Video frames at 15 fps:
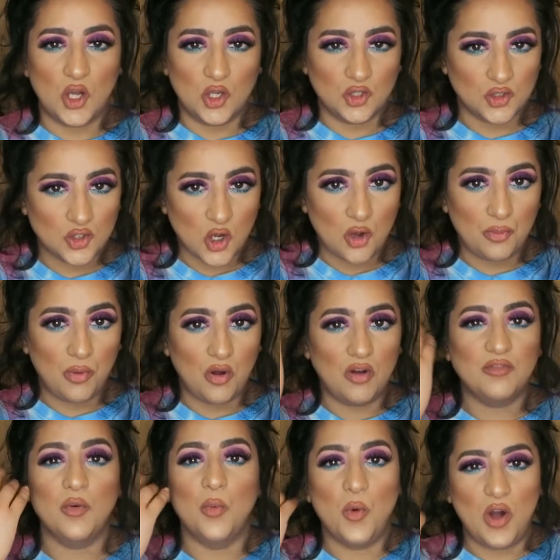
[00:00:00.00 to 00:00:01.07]
on top
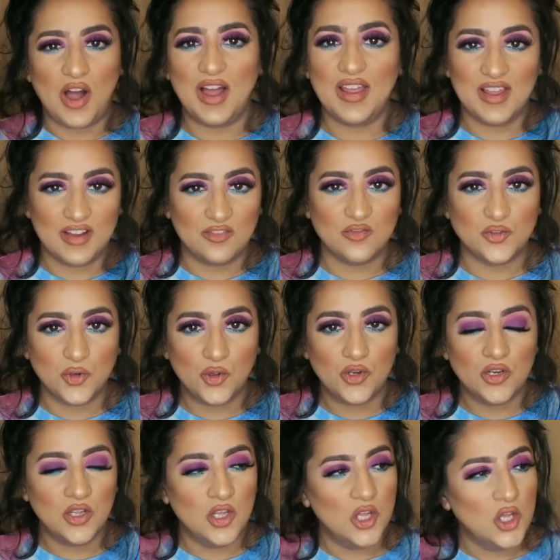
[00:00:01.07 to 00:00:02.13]
of what i have
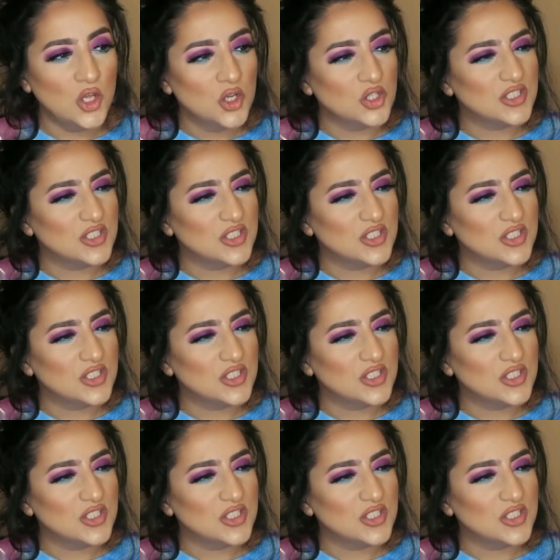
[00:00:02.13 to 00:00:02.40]
done